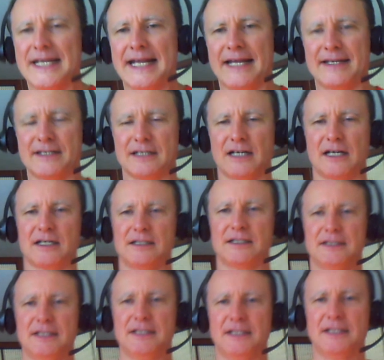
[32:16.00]
And
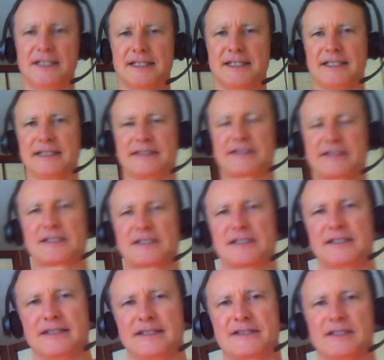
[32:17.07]

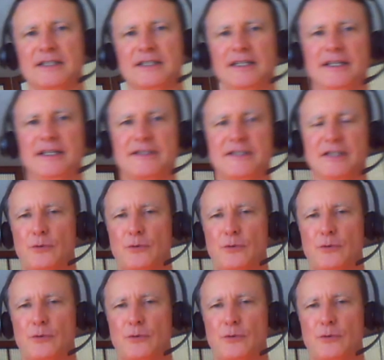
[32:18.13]
it's